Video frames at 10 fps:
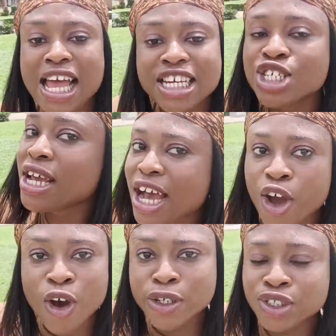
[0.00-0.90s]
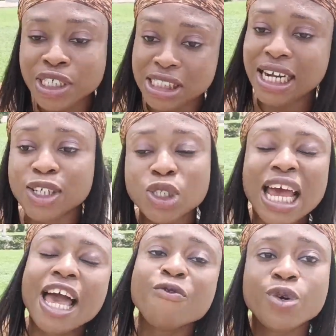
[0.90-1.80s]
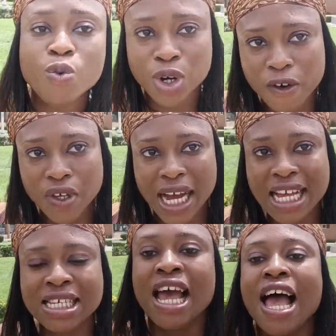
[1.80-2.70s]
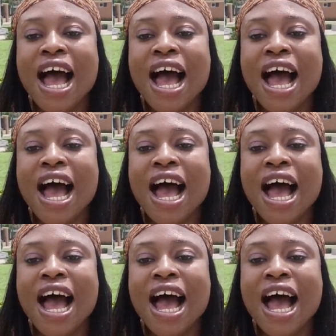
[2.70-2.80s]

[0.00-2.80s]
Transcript: Asia countries. Shout out to every one of you guys.